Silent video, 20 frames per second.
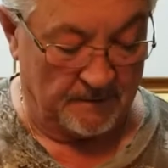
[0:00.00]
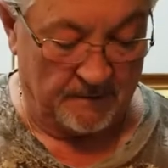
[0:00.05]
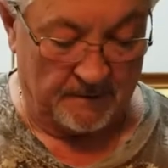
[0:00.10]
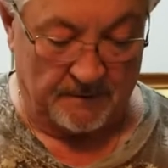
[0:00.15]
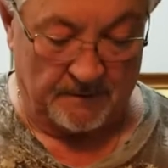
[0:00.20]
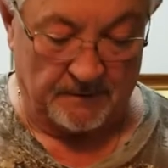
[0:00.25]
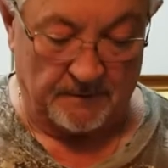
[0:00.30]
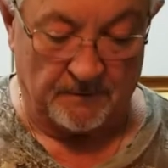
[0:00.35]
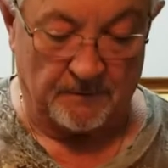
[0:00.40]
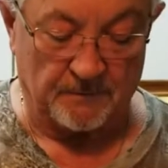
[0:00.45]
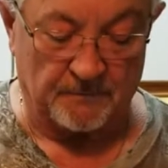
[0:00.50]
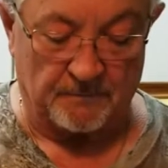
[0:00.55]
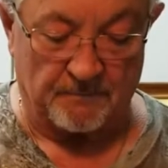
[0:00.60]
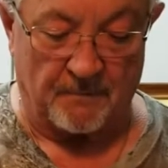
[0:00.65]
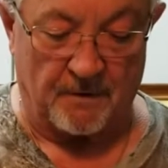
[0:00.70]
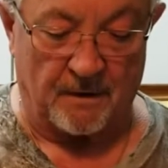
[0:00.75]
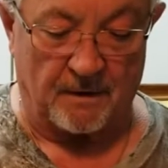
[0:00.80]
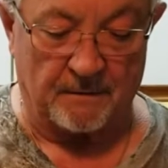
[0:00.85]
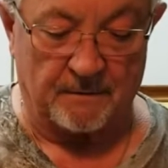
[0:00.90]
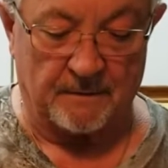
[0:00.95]
Use them
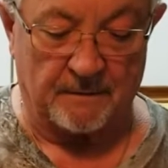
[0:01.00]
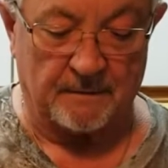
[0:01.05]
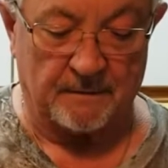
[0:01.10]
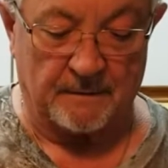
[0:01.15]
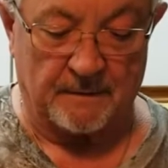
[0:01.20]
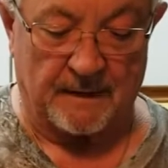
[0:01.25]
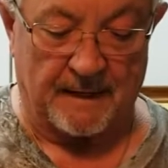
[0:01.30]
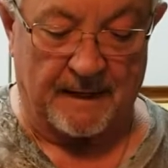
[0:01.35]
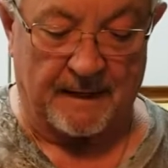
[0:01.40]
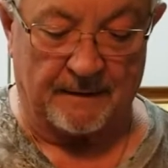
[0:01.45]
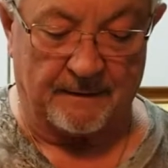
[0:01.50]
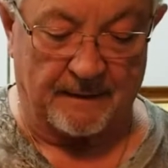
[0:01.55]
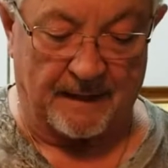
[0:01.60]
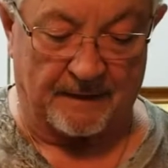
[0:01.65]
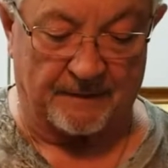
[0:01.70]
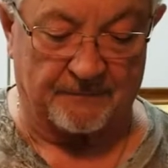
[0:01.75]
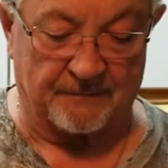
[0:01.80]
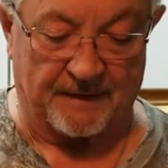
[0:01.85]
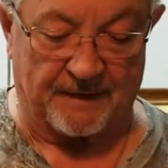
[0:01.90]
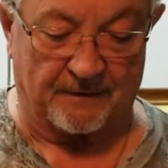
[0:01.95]
all. Huh? How
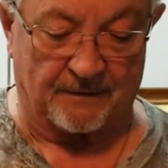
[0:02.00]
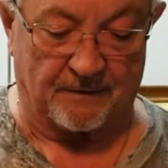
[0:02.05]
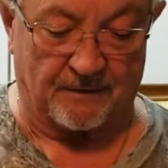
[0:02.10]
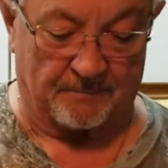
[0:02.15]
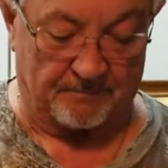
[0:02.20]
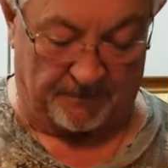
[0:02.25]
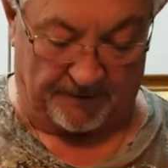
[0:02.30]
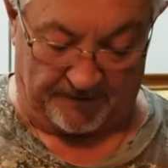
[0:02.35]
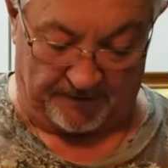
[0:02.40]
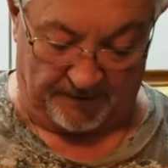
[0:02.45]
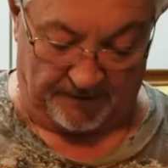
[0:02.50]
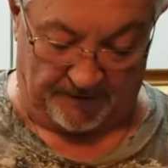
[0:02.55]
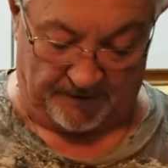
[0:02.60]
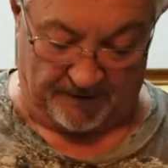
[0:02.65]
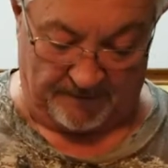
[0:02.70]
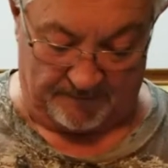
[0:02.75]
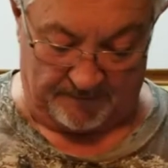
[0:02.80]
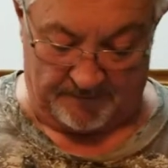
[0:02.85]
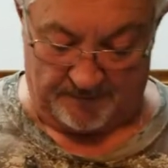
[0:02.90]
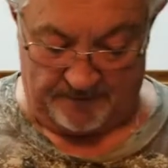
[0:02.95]
does that look? Pretty good, huh?
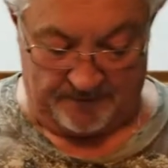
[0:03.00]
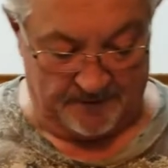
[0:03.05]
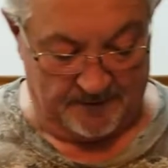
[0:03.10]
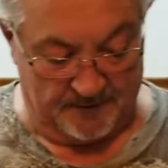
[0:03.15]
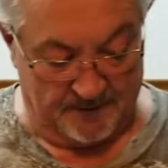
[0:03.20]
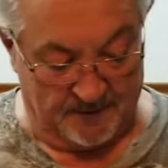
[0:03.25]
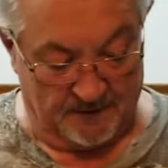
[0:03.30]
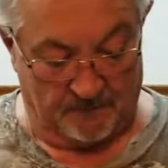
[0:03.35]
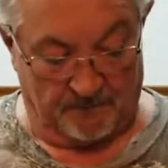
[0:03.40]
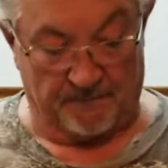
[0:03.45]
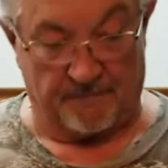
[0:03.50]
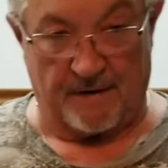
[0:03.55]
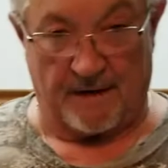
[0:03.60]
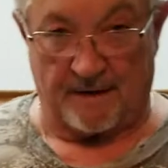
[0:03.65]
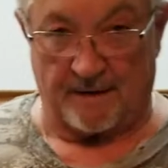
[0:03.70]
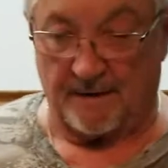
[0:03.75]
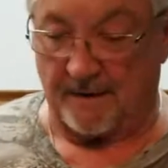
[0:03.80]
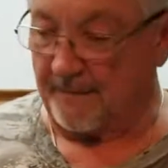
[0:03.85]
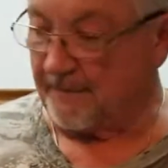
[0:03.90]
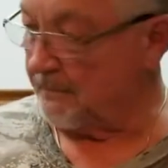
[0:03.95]
We've got
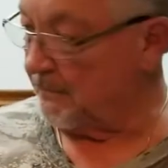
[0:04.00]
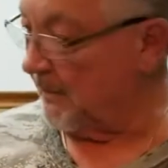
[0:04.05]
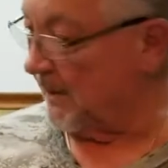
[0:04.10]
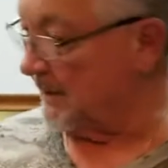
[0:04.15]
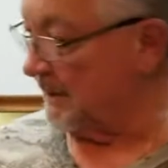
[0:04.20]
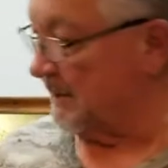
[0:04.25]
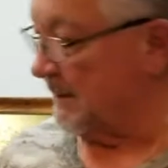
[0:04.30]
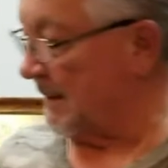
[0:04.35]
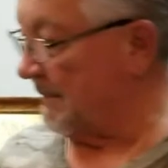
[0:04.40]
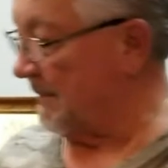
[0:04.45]
another one coming